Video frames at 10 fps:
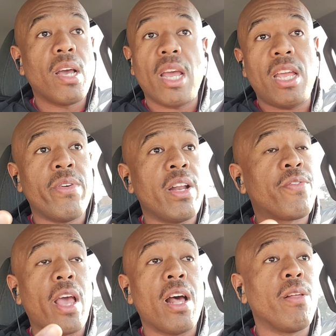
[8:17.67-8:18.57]
Even if
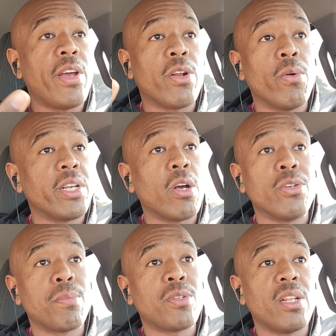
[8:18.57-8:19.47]
the elevator only
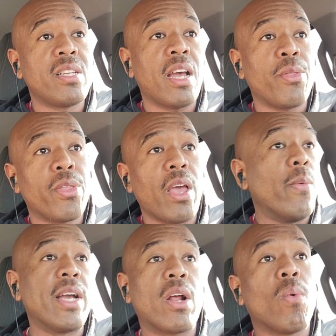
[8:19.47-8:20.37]
goes up to the 10th and
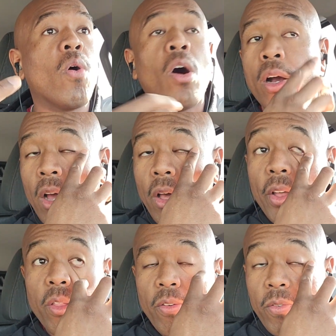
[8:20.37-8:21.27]
we got to walk the
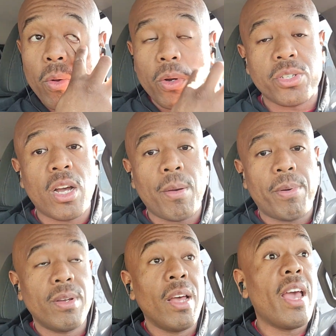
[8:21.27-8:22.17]
other floors up
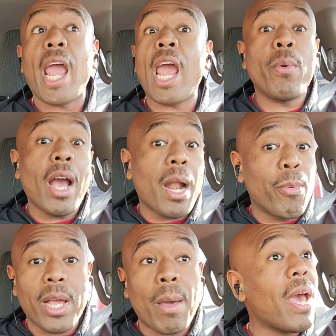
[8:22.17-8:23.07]
and we got to
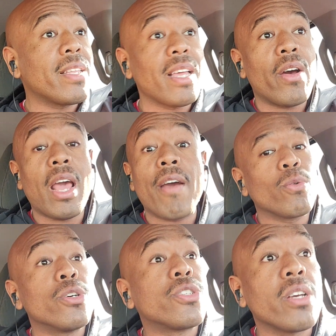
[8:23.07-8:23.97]
bring it back down
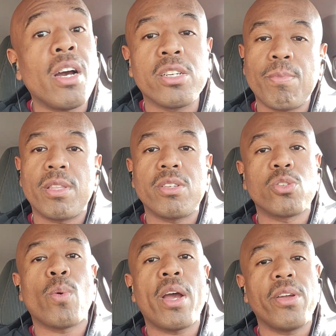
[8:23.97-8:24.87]
afterwards, sucks, but this is
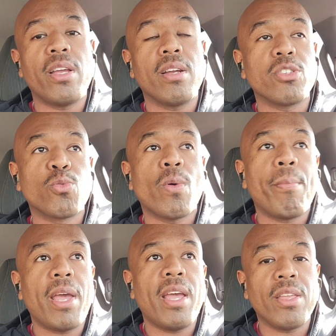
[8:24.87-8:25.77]
why you're here. This is why I'm
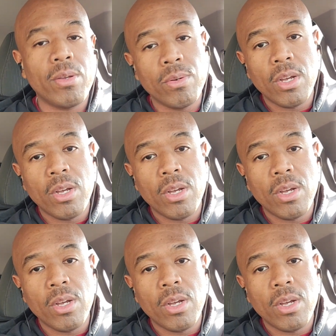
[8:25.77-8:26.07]
paying you.